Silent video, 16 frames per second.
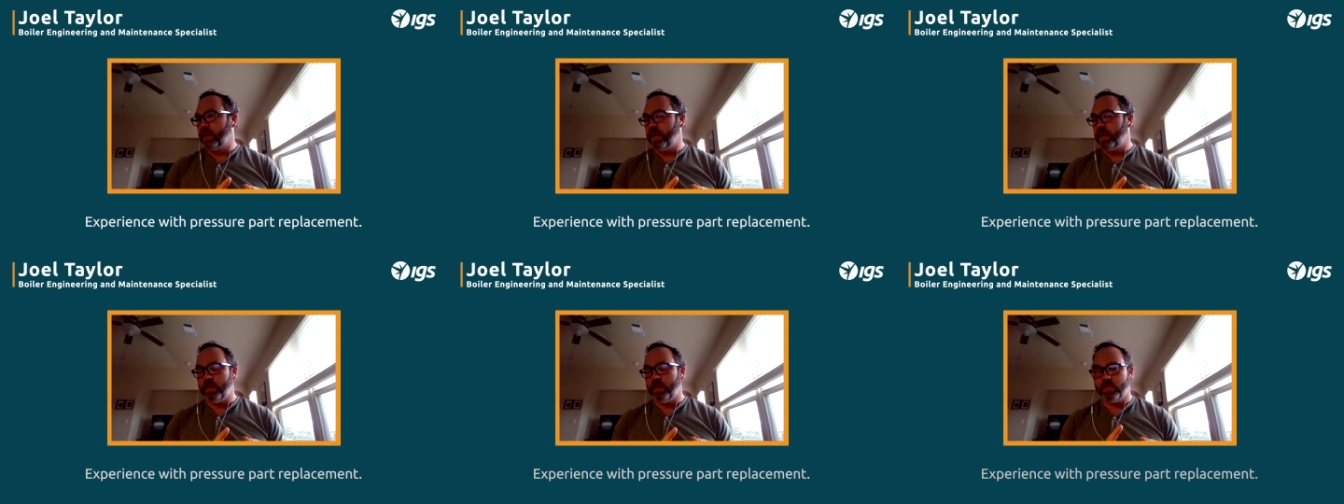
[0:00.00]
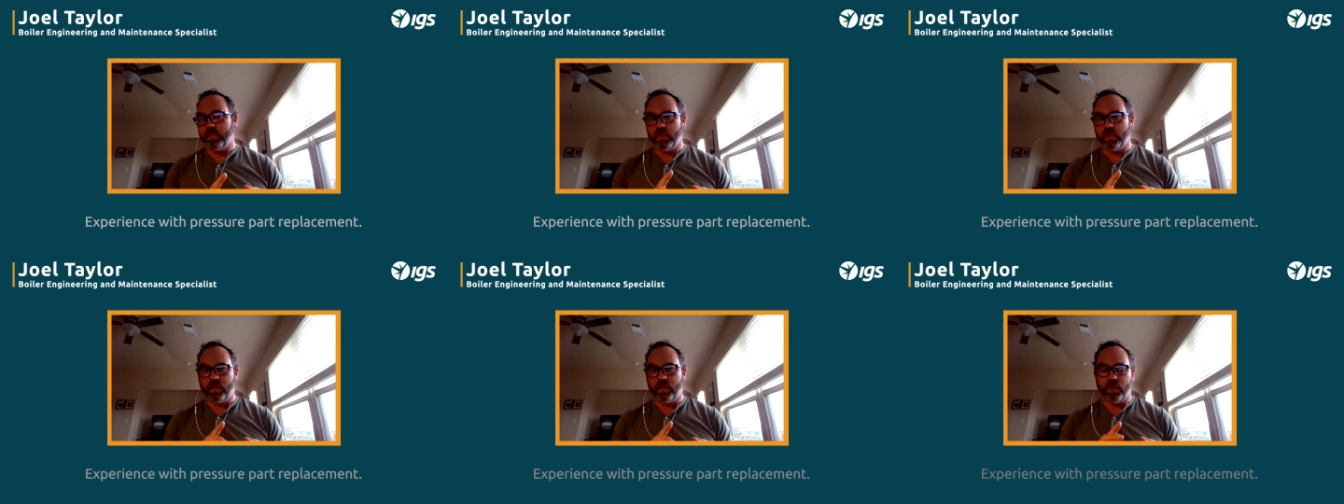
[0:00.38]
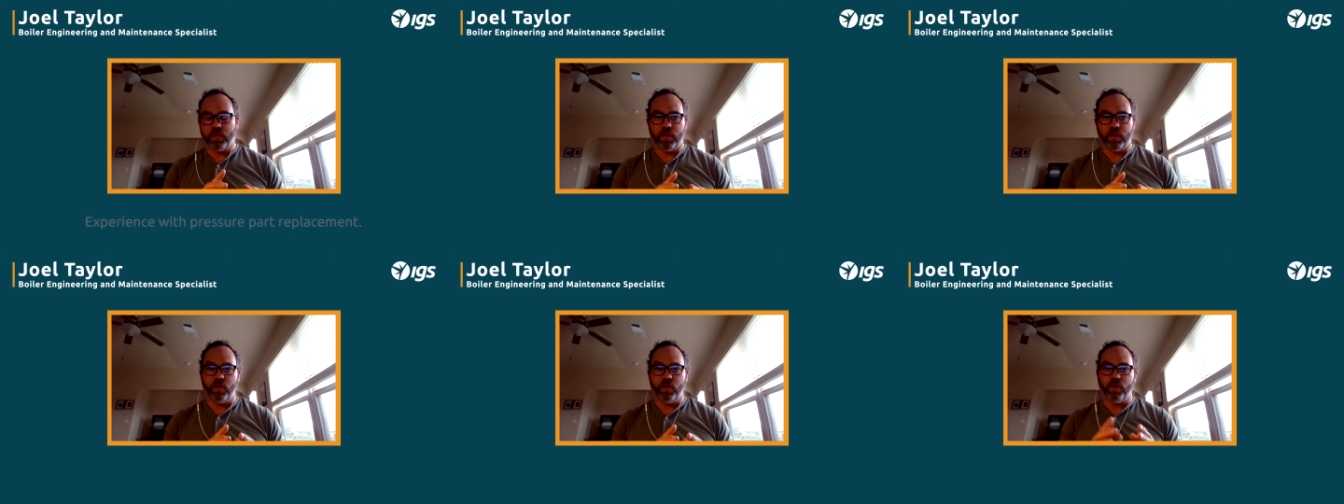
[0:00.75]
Um,
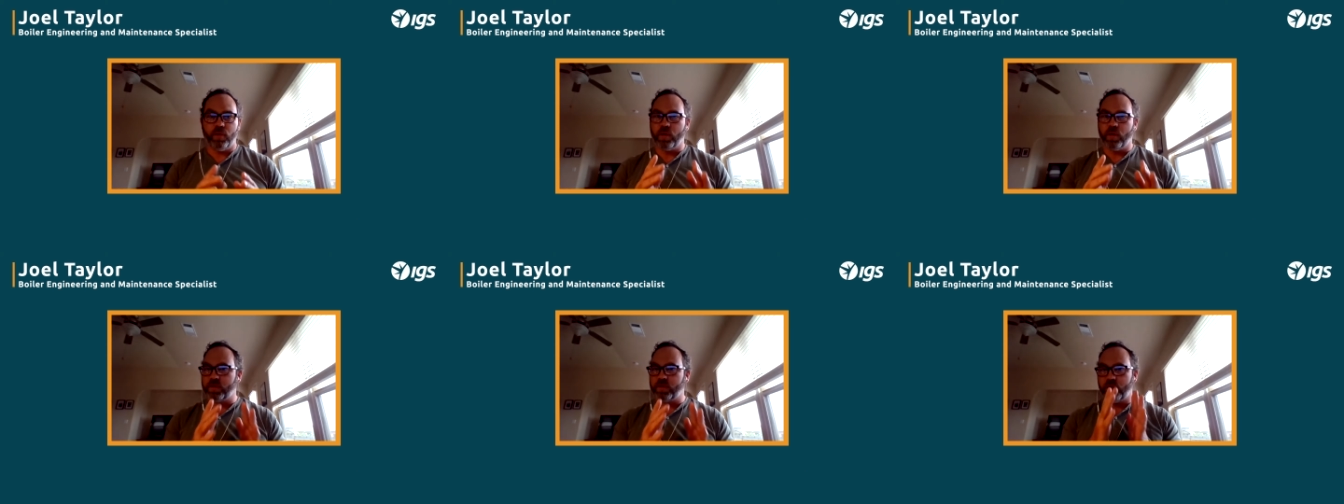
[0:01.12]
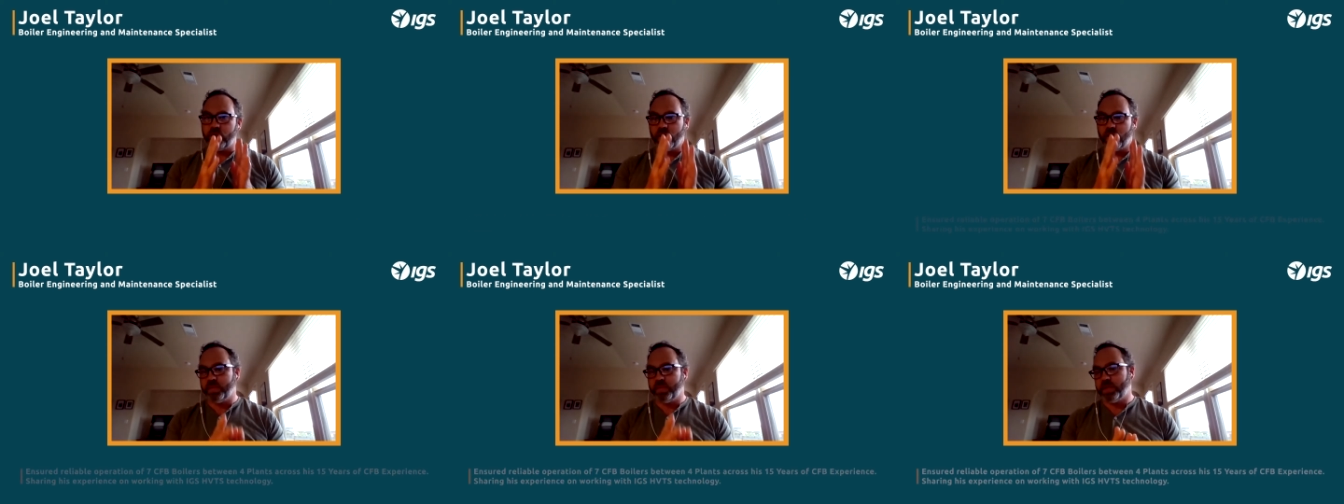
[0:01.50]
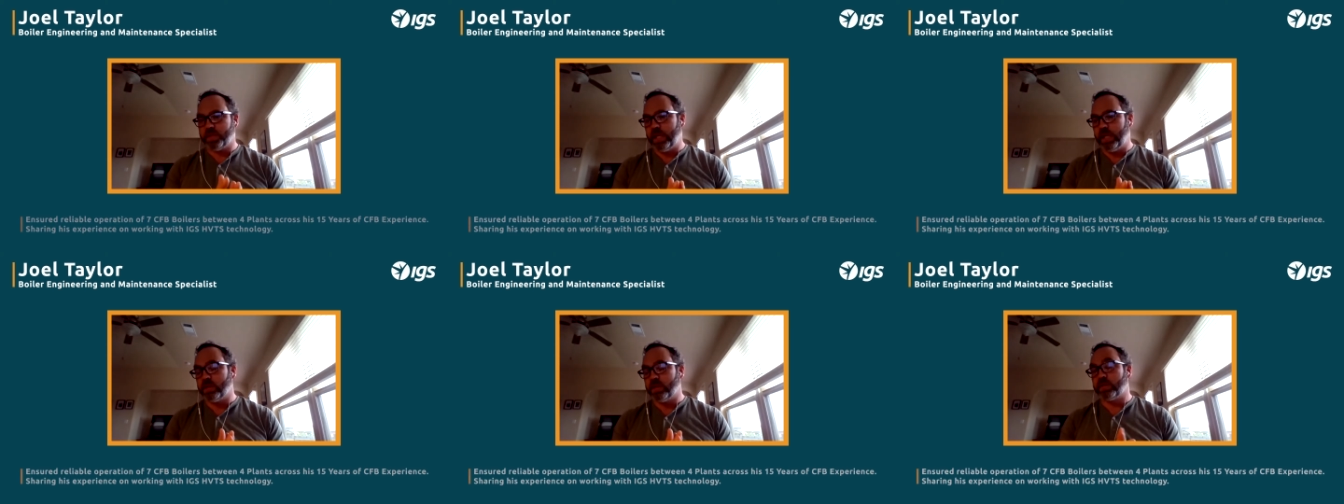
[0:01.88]
you there's certain
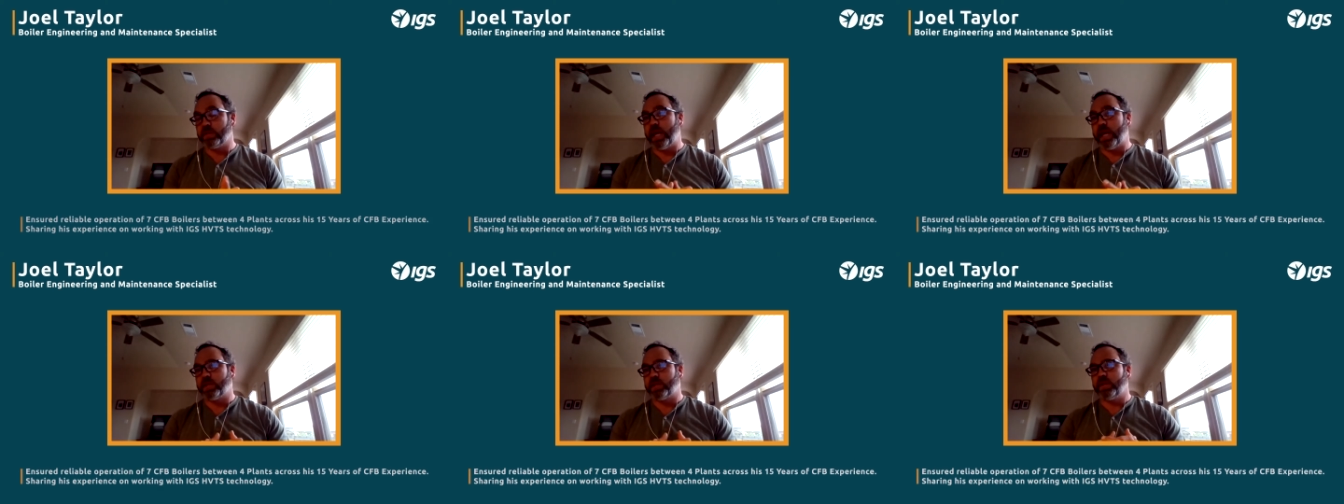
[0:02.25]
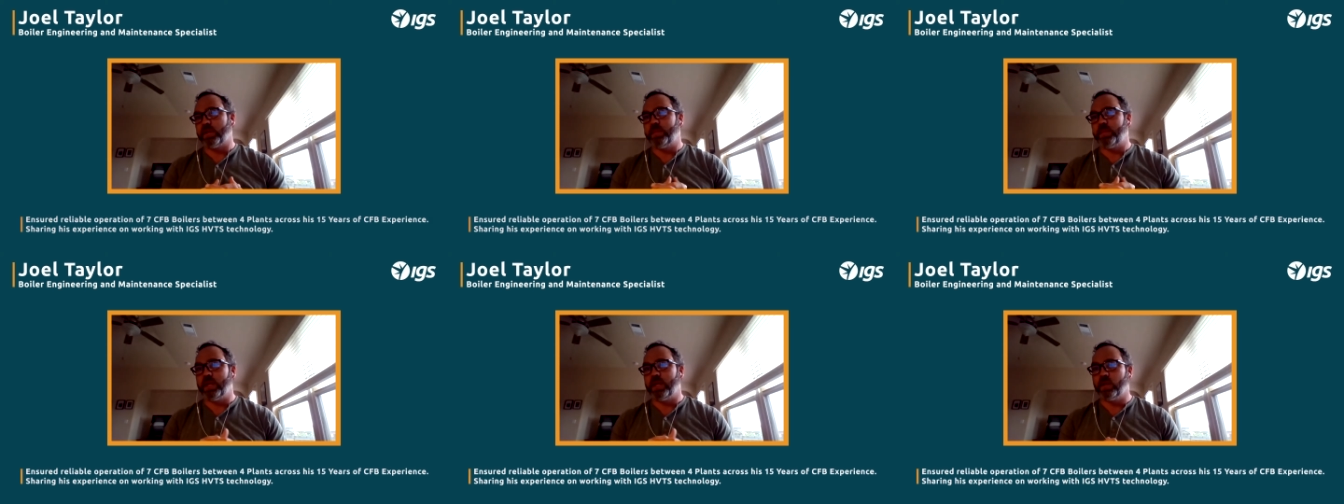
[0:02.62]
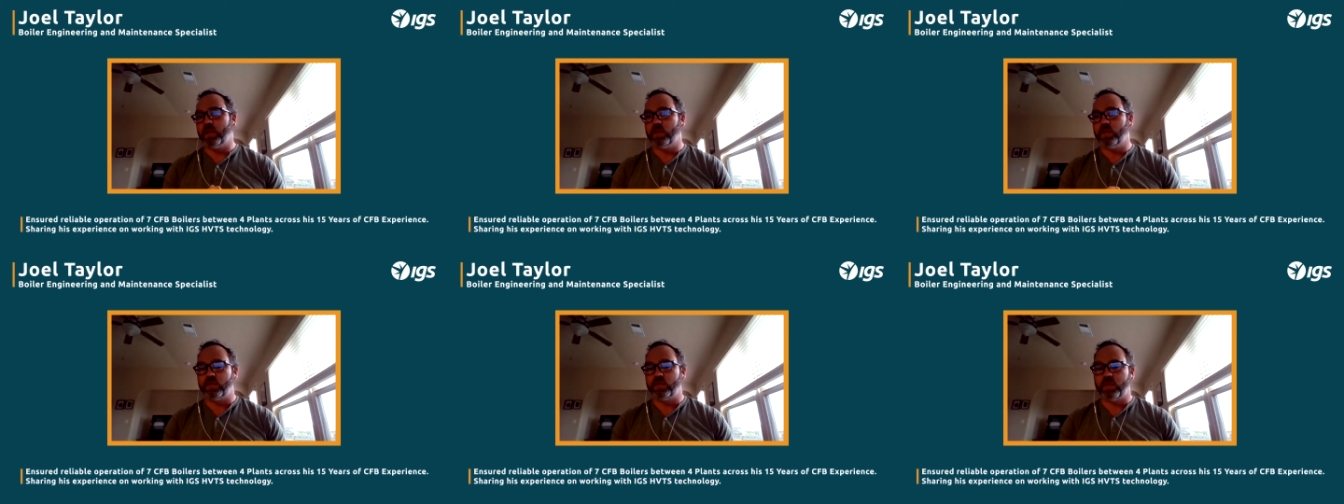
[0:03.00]
procedures that should be
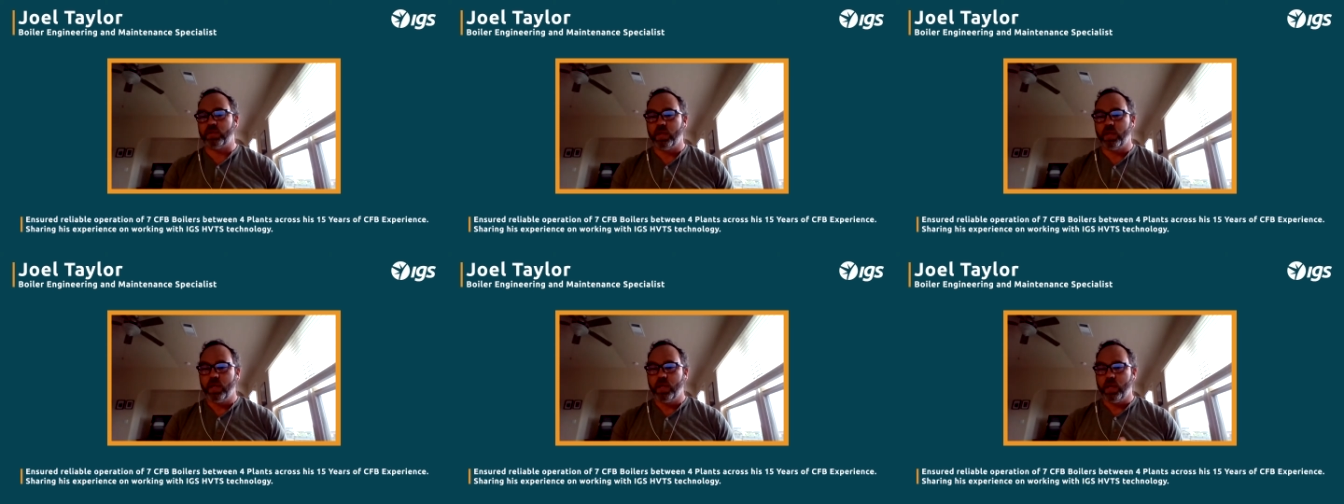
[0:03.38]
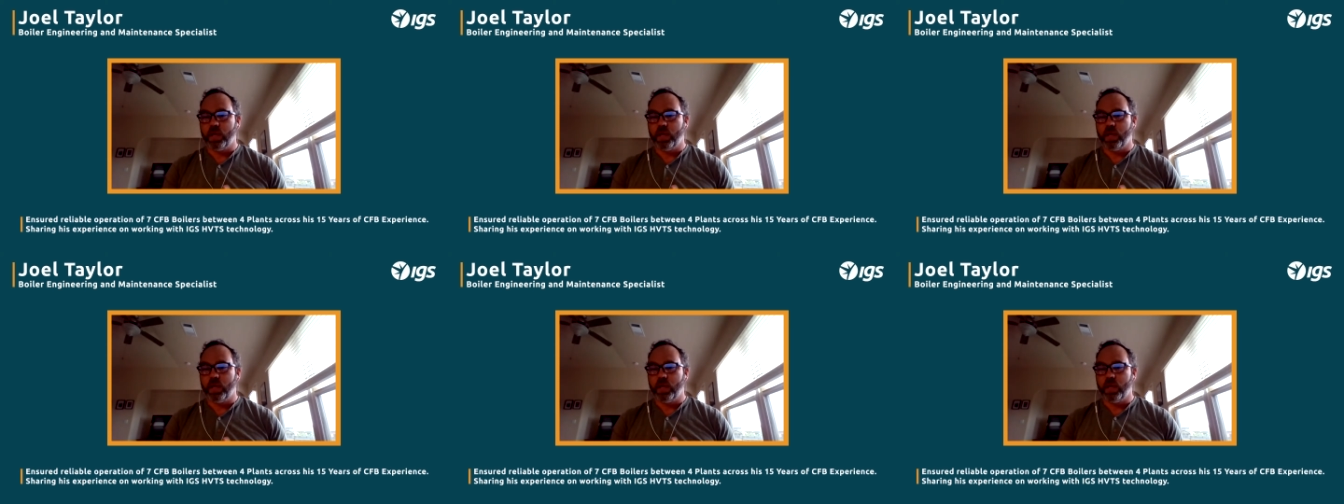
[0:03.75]
used.